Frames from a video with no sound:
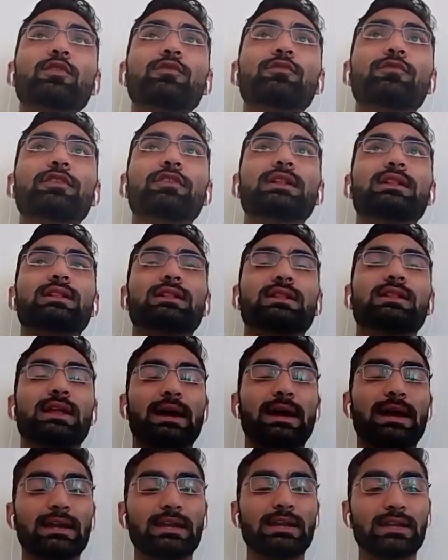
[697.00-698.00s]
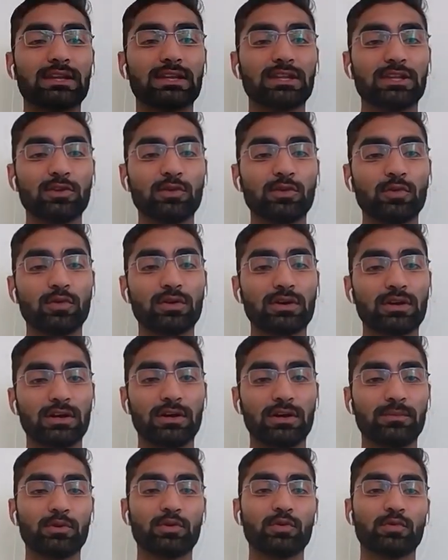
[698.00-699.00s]
fulfill that, you
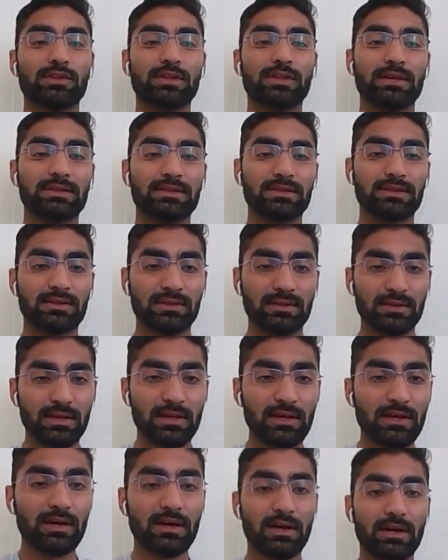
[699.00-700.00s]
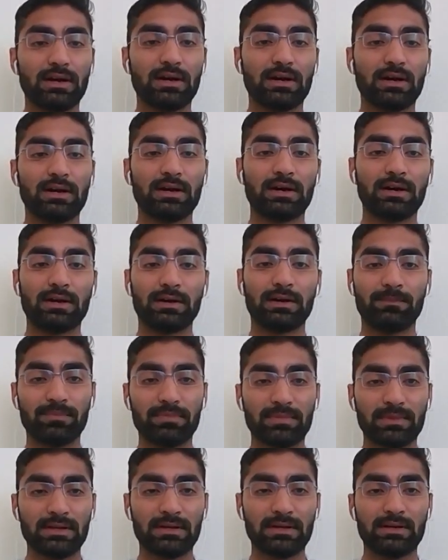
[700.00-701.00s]
come to this
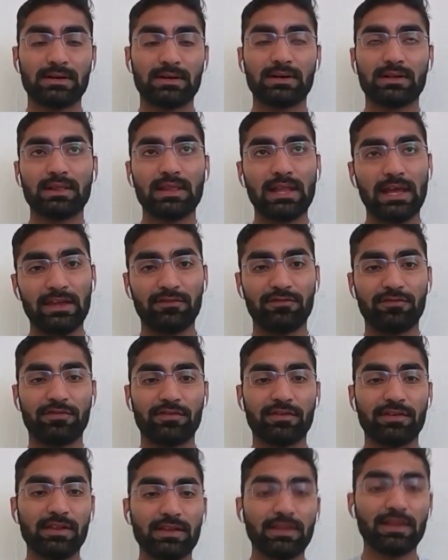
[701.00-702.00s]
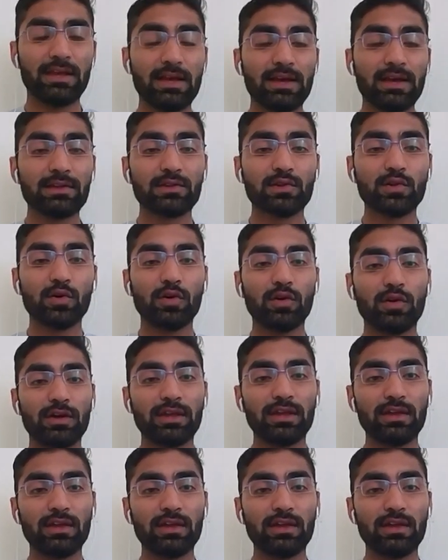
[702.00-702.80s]
life. So